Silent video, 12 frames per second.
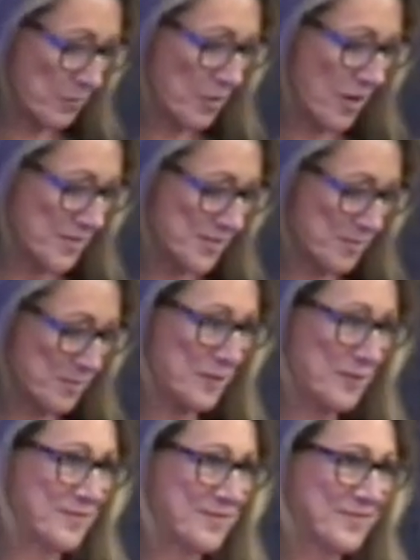plausible.
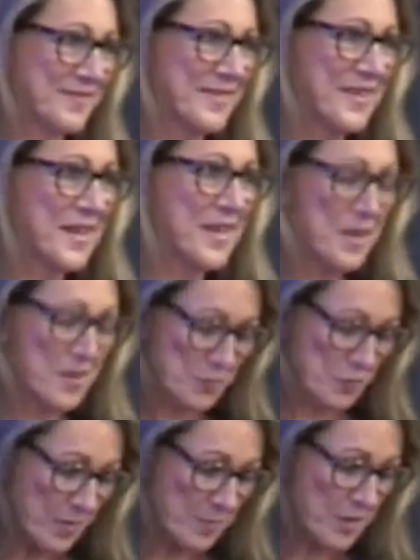
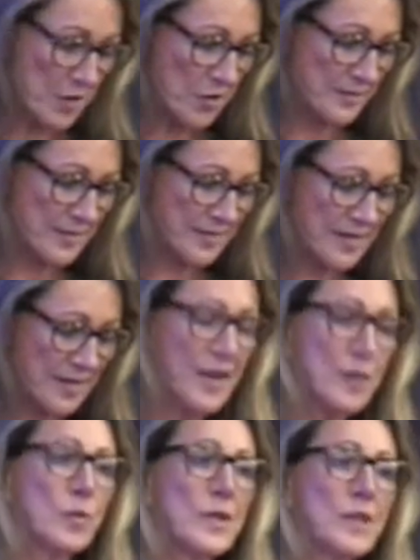Primarily,
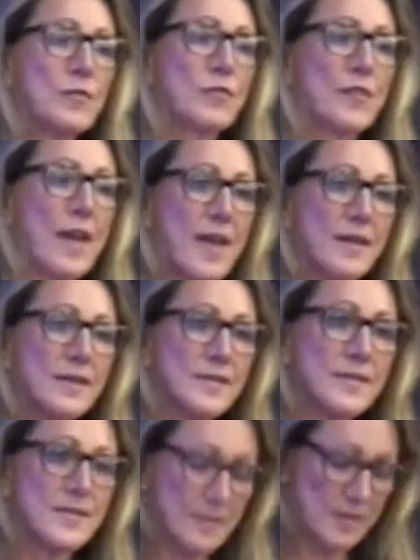I weave
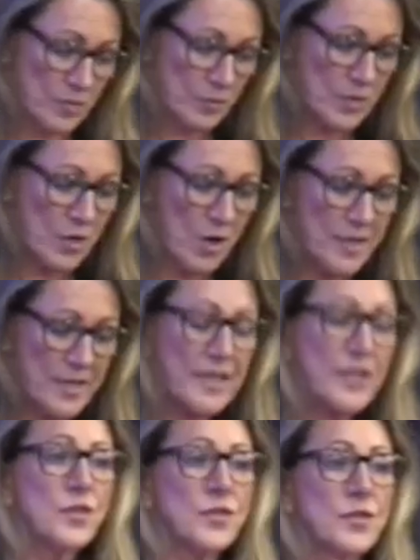facts regarding
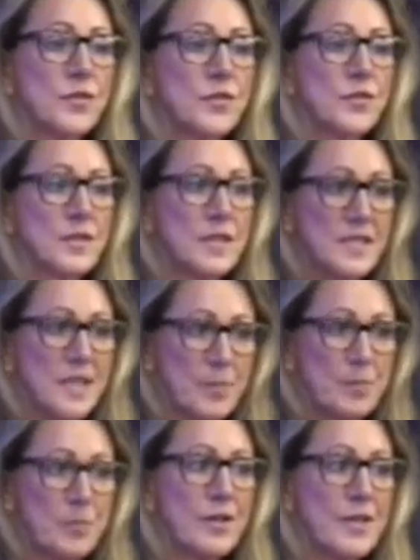issues,
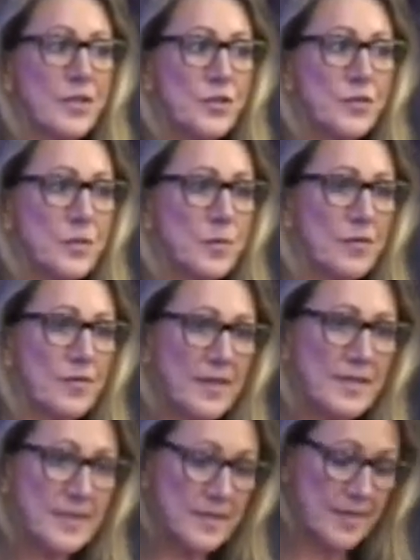contemporary issues we
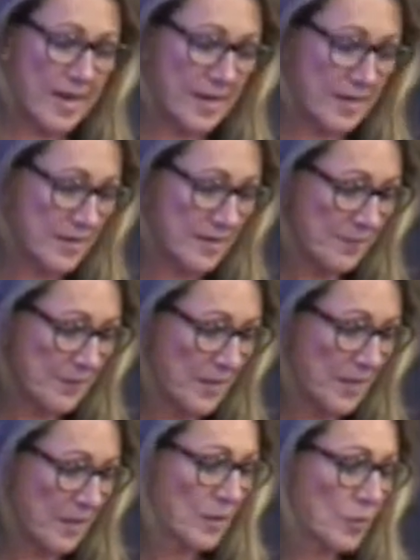face today,
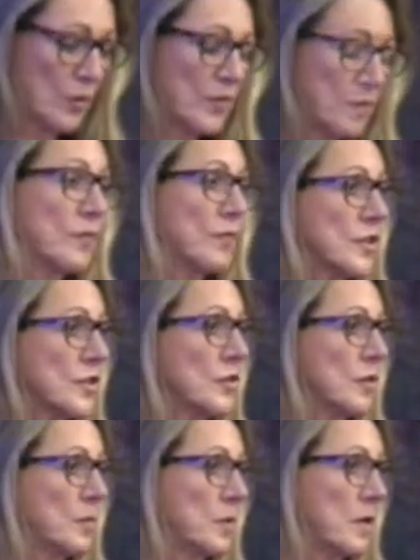with a
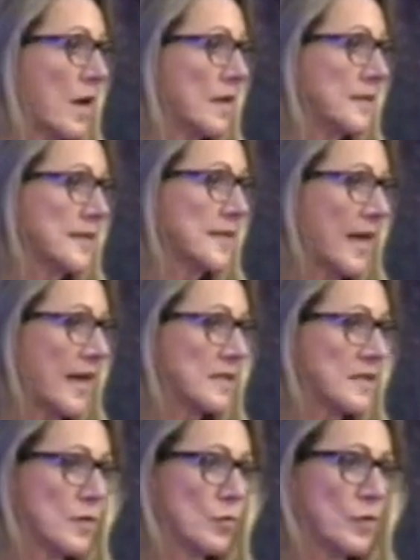fictional plot to add
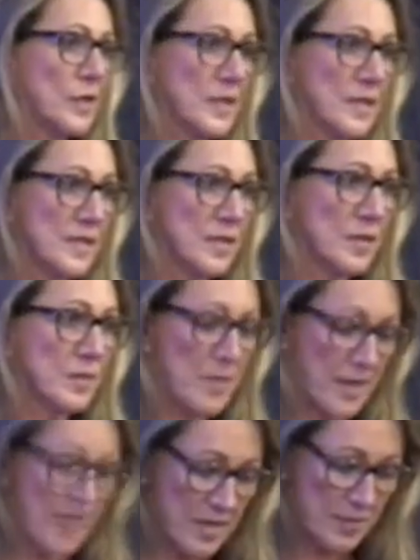to the realism
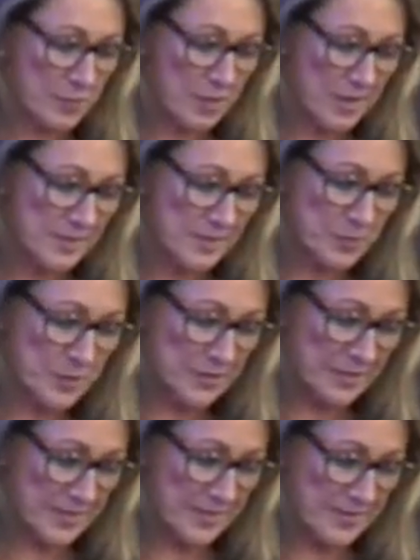and the
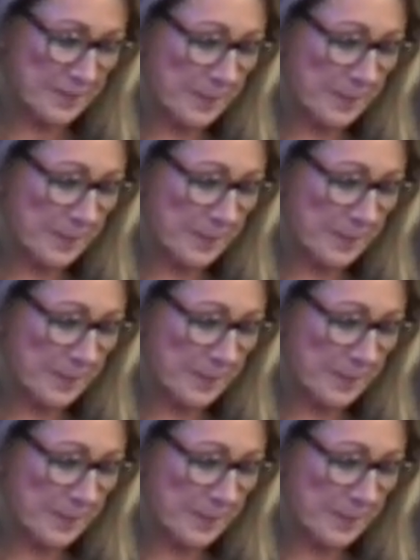plausibility.